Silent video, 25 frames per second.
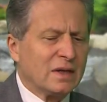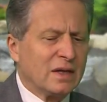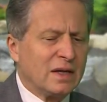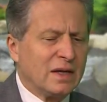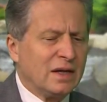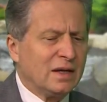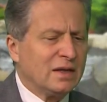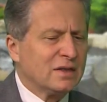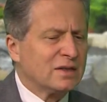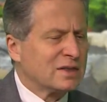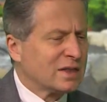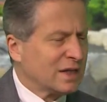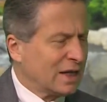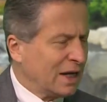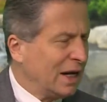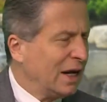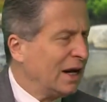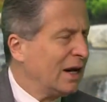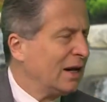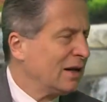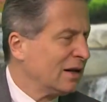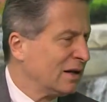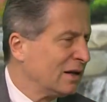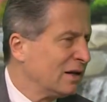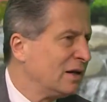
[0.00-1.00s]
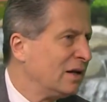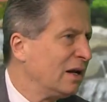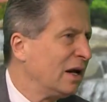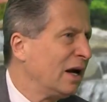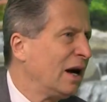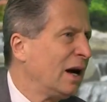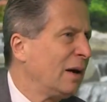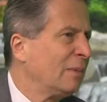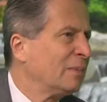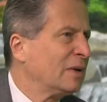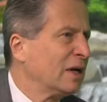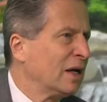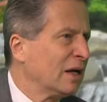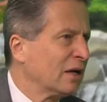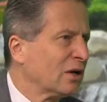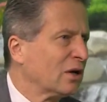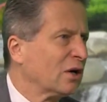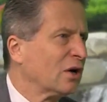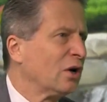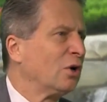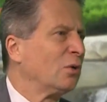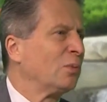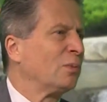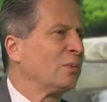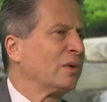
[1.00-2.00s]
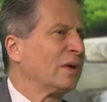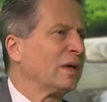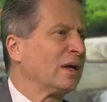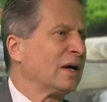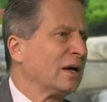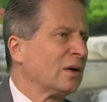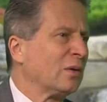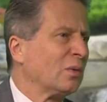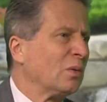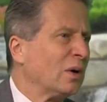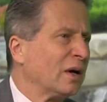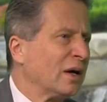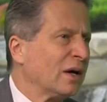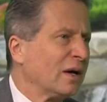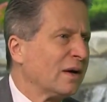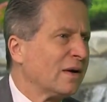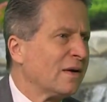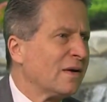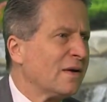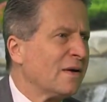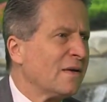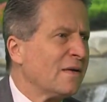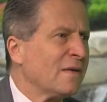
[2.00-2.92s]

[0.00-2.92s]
Kids can adapt and cope that way.